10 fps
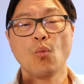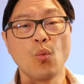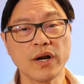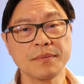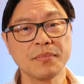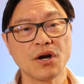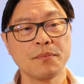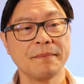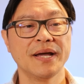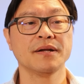What
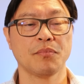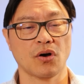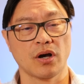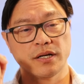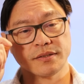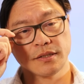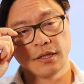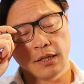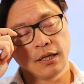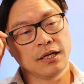about menopause?
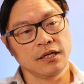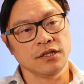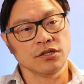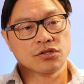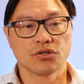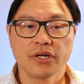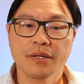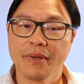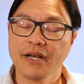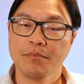
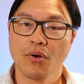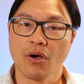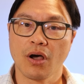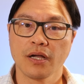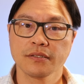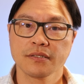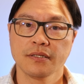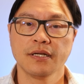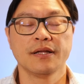During menopause,